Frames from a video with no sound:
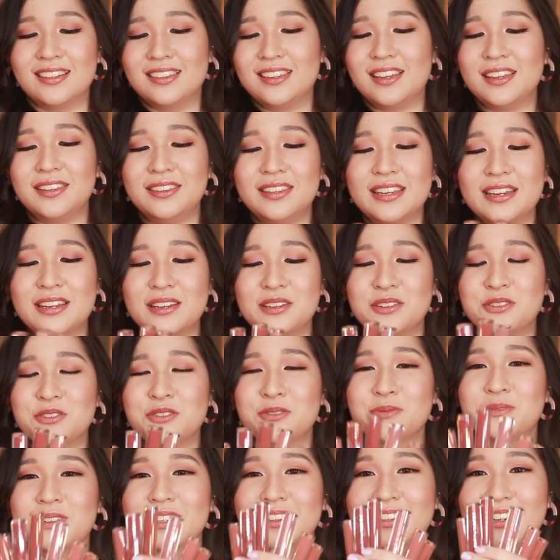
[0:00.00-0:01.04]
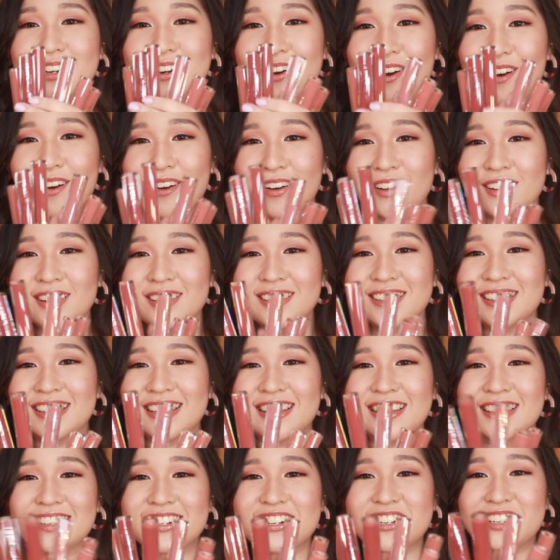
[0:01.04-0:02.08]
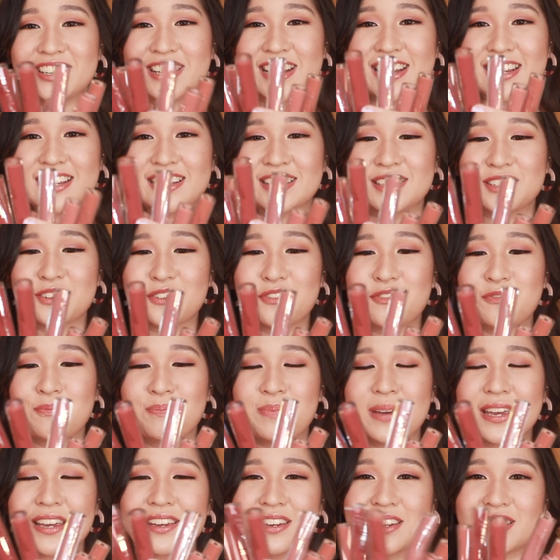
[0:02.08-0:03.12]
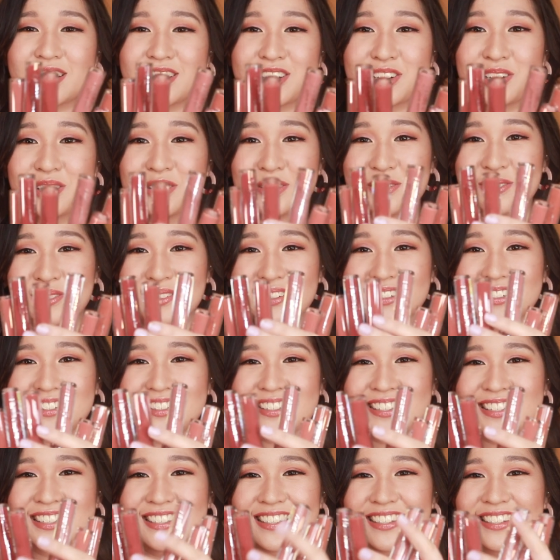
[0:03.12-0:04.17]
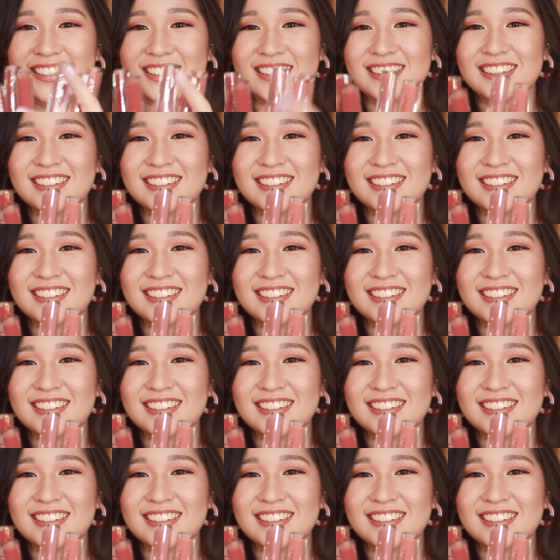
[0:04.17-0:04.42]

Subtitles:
nothing new, but they're all in shades of pinkish nudes.